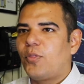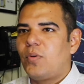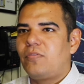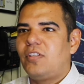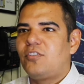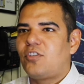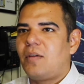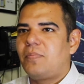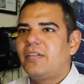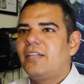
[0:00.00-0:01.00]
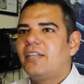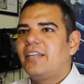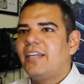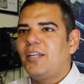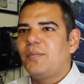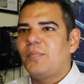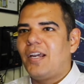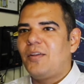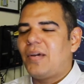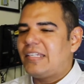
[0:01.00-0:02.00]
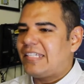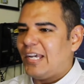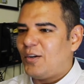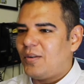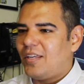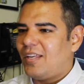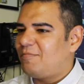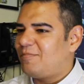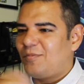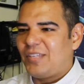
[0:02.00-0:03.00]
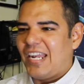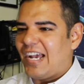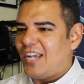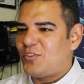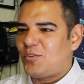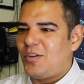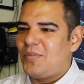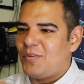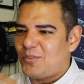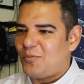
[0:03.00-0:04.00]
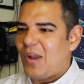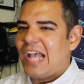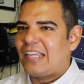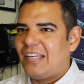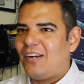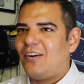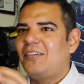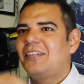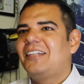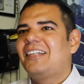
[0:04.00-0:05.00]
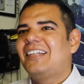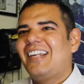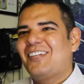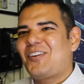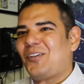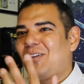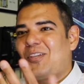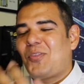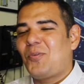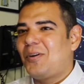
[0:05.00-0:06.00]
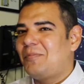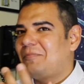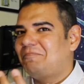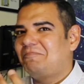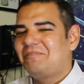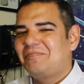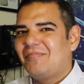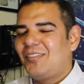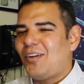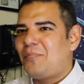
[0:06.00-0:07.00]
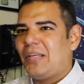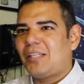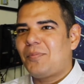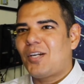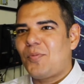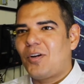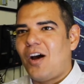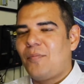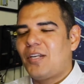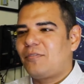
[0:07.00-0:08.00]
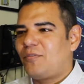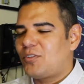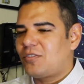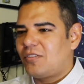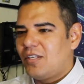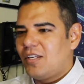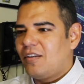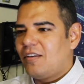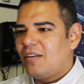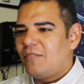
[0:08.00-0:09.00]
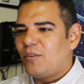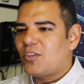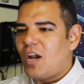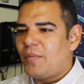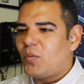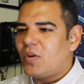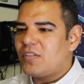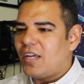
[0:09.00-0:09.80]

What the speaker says: thrifty shop in my town, getting ice cream, and there was a rack there. I started looking through them, and I picked up a couple comics. The first comic was